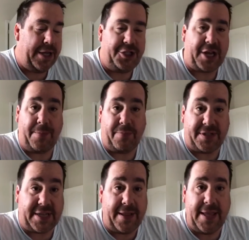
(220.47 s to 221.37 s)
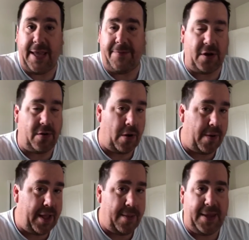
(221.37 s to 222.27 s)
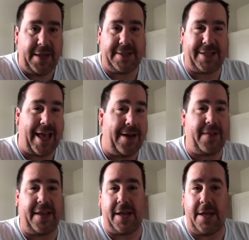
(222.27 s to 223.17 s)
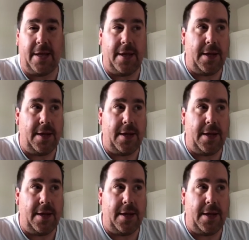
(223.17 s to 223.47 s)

John Brazelli, if you don't know him, he's kind of like a